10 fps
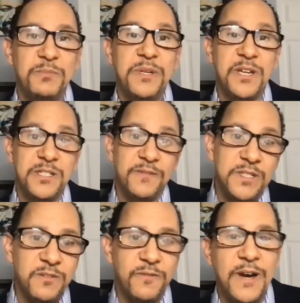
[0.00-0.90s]
because of a
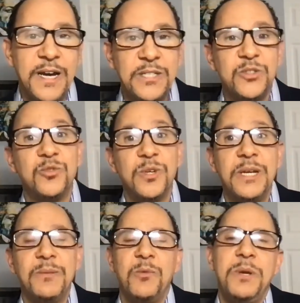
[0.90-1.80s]
divine
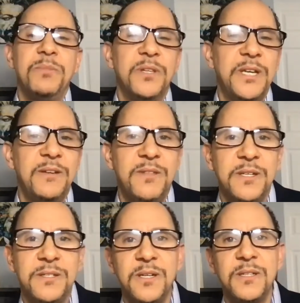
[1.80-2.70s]
dream that we believe
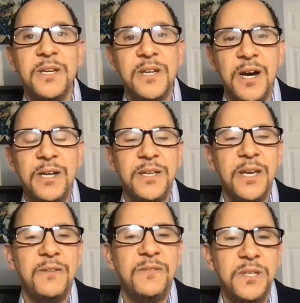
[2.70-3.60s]
that God
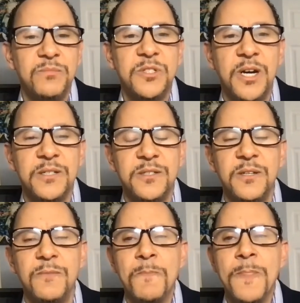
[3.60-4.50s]
gave Tim Johnson